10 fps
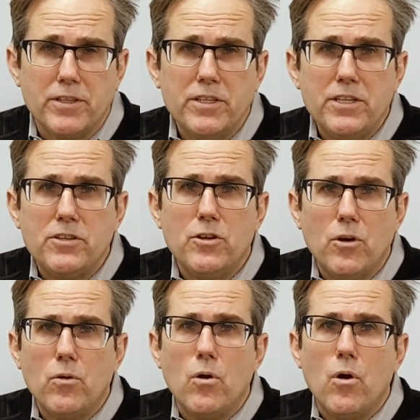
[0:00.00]
You need to
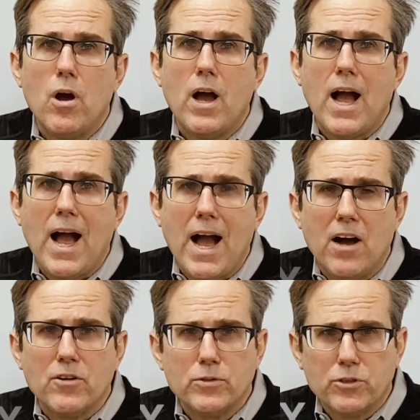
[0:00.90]
know
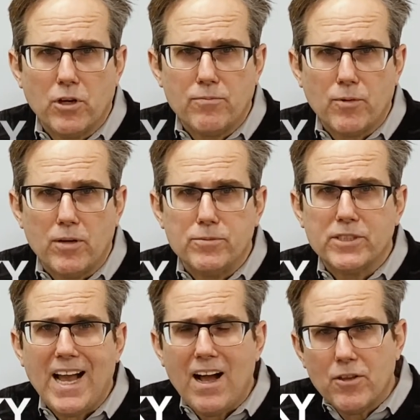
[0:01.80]
how to resolve problems,
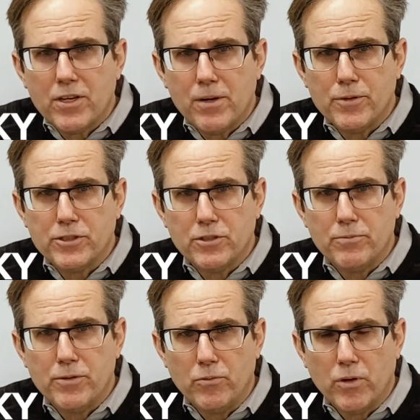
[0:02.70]
how the company's going to
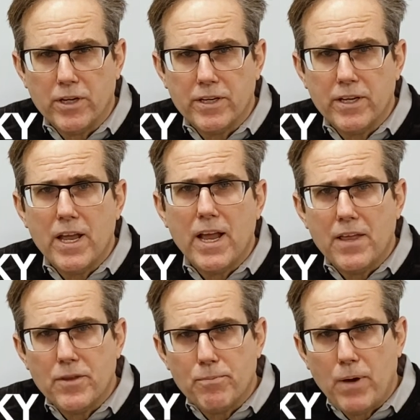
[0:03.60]
be run,
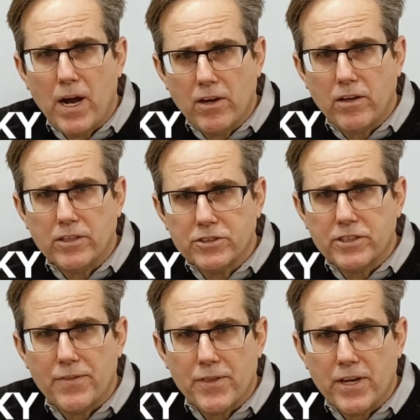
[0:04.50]
and the bylaws
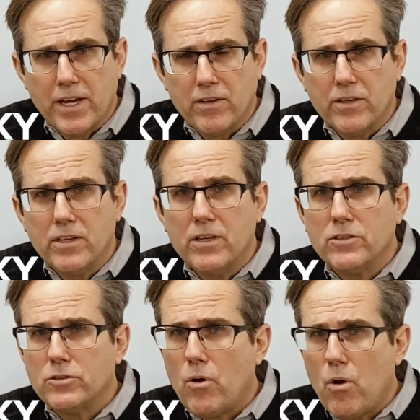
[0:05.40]
set that out.
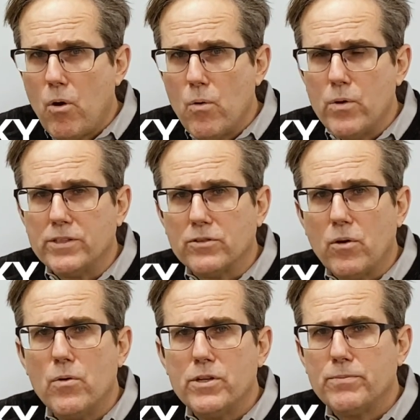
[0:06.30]
So
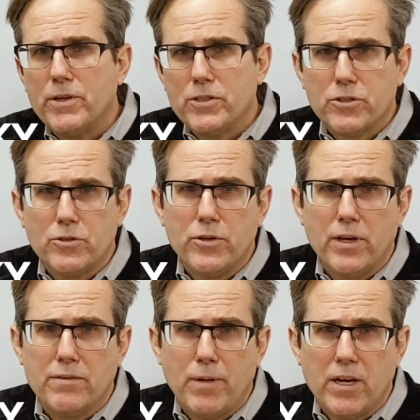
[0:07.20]
always make sure you
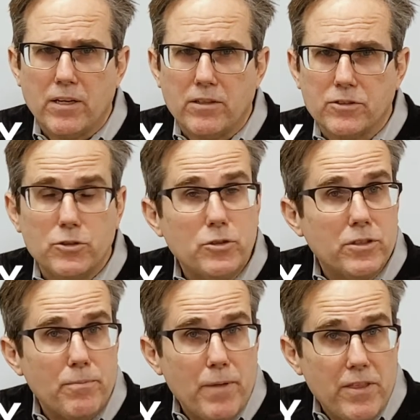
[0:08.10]
have bylaws. You can
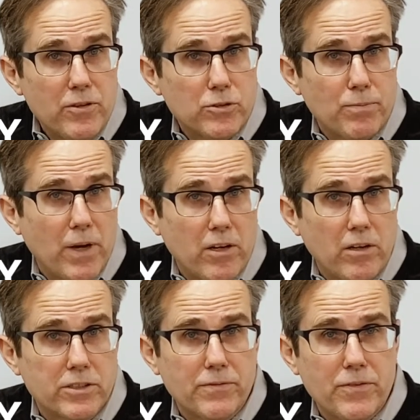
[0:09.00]
amend those
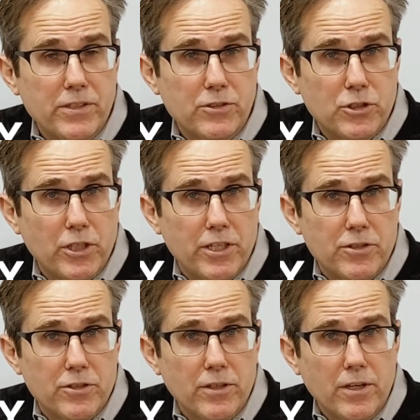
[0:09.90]
bylaws if things
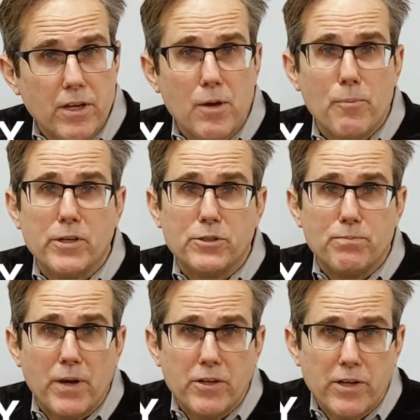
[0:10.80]
change, but it's
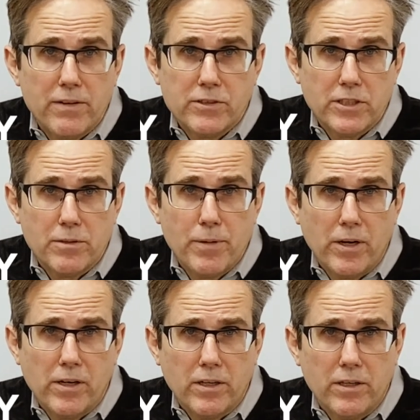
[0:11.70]
better to have a set of
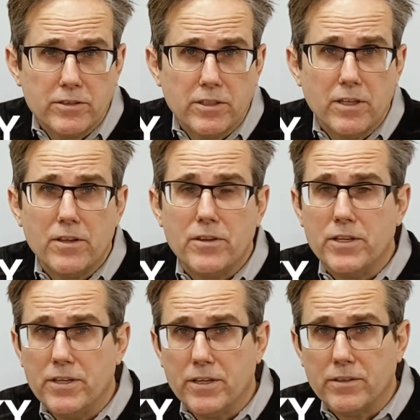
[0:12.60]
bylaws
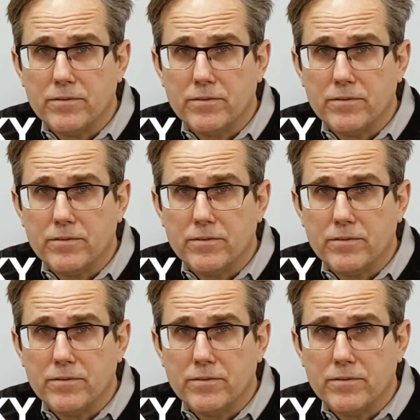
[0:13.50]
than none.